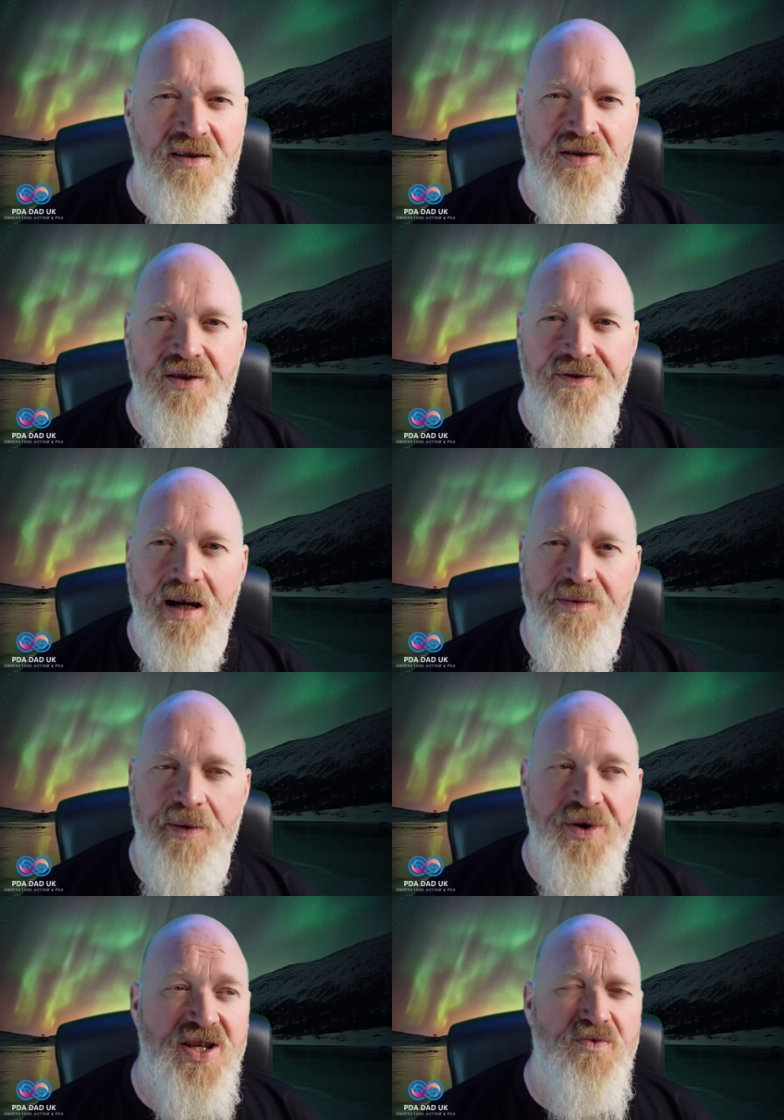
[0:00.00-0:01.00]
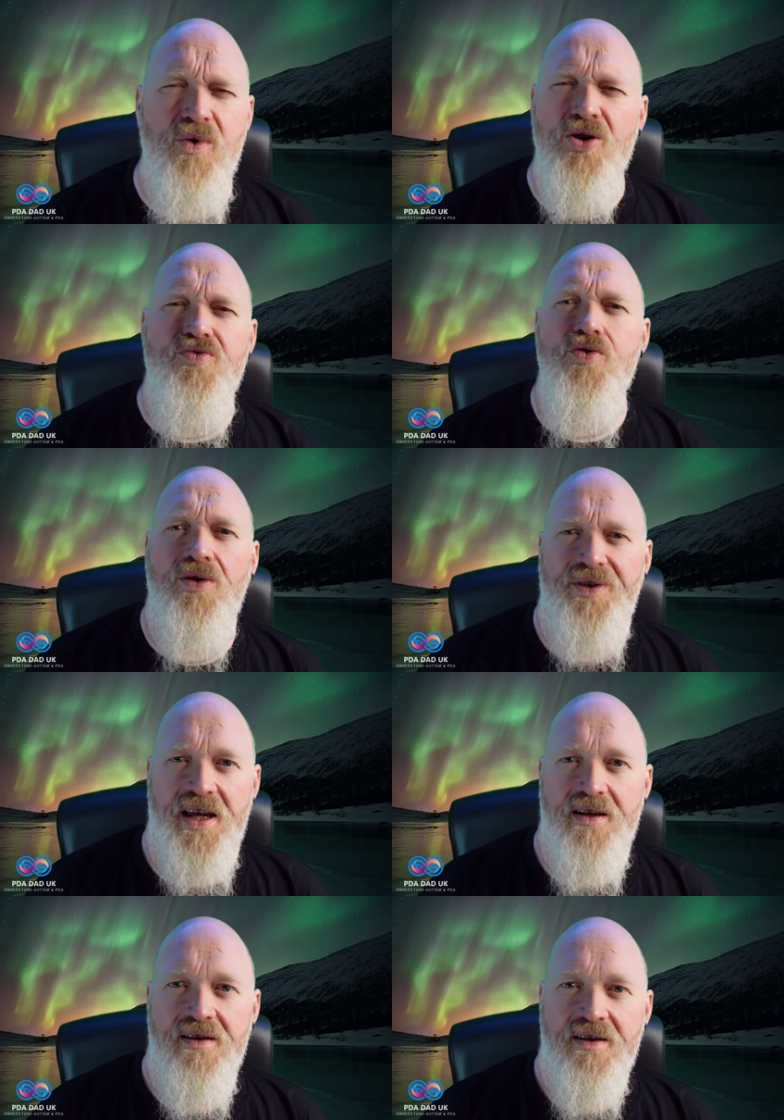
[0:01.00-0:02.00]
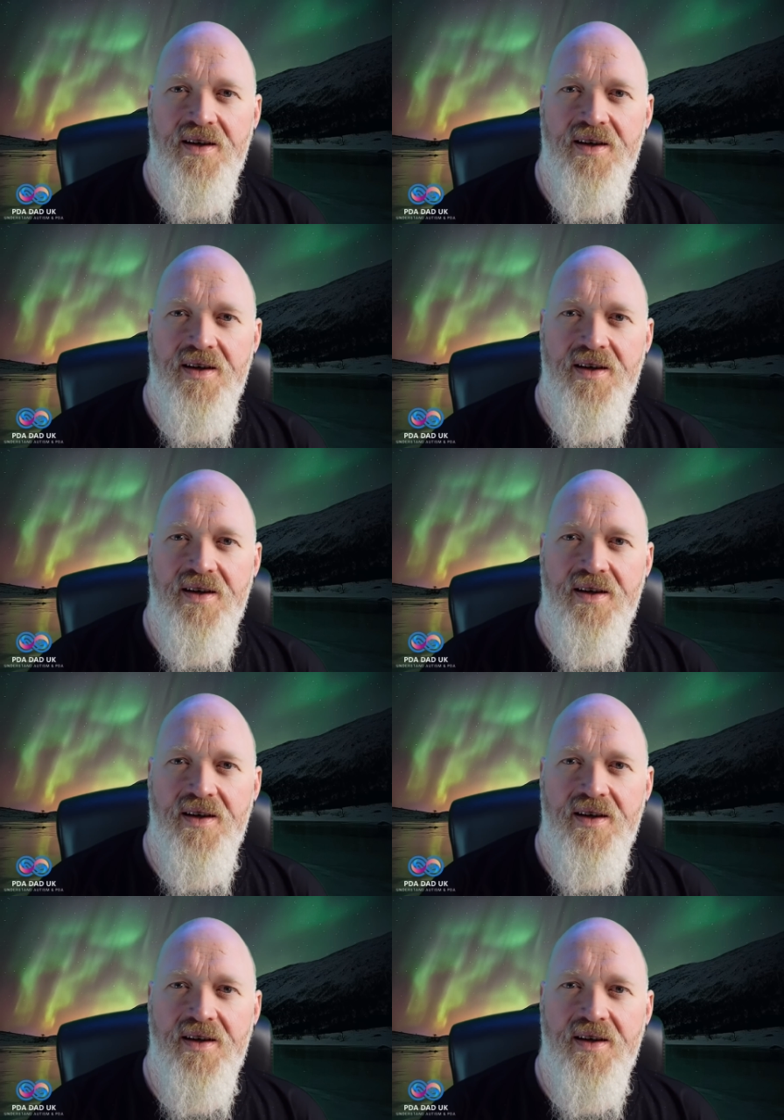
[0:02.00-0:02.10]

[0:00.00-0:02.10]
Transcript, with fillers: sort of comes up, which is what's wrong then?